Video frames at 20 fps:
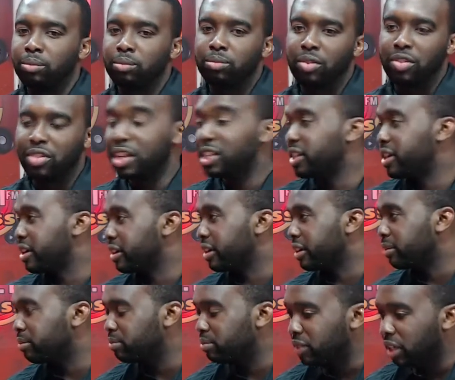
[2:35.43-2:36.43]
This
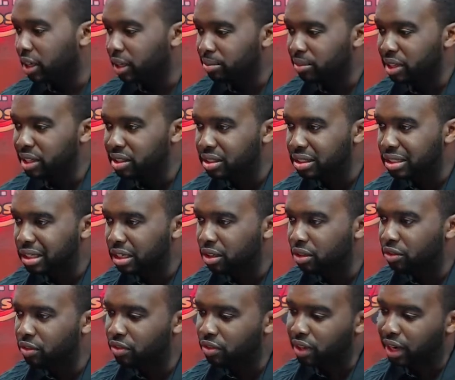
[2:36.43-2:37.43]
year, in
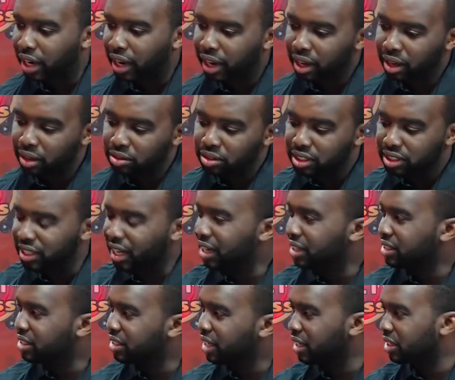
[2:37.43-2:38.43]
itself, I decided
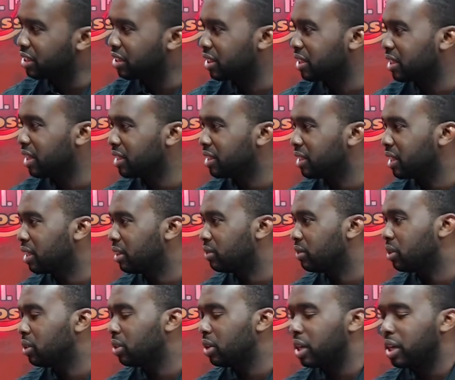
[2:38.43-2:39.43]
to take it to the next
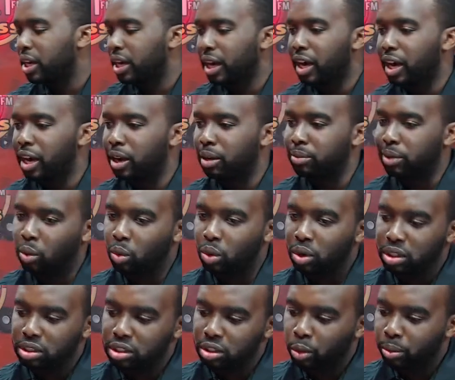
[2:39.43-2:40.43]
level. I
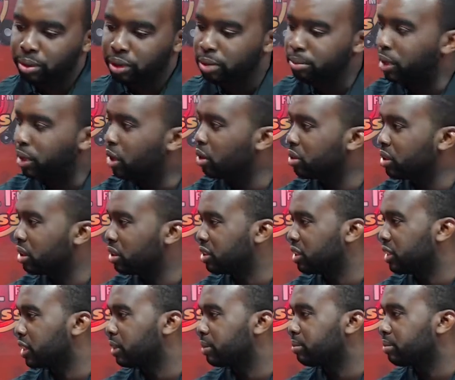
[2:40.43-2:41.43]
wanted to open up my own
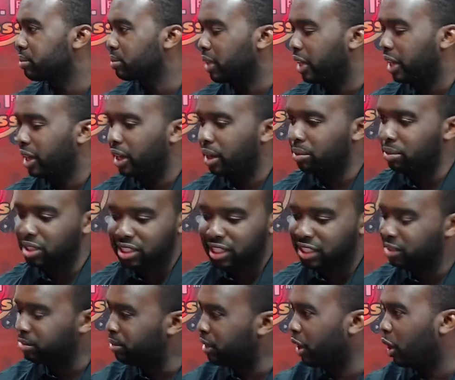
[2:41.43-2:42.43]
dealership, because
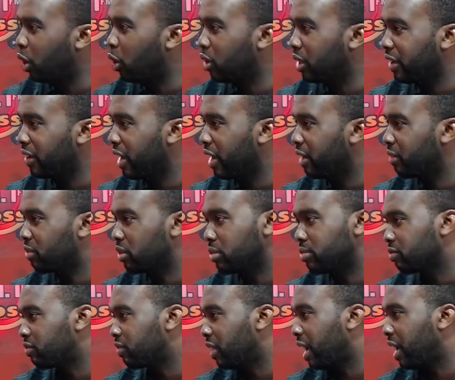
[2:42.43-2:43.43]
that's been a goal I had for
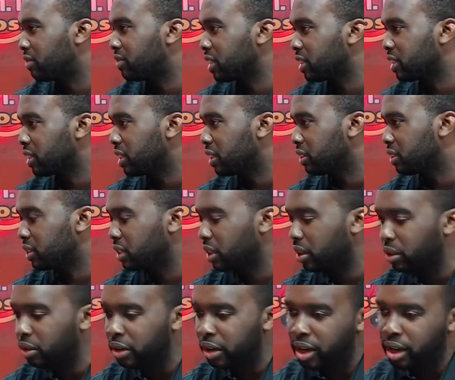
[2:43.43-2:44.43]
5-6 years or
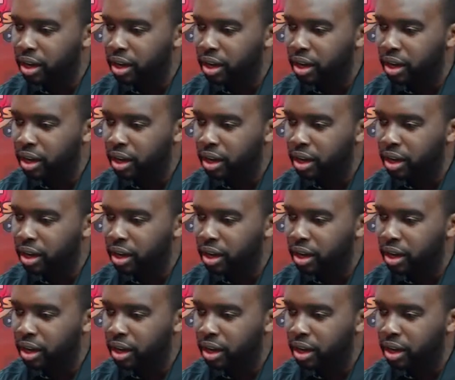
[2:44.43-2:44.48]
so.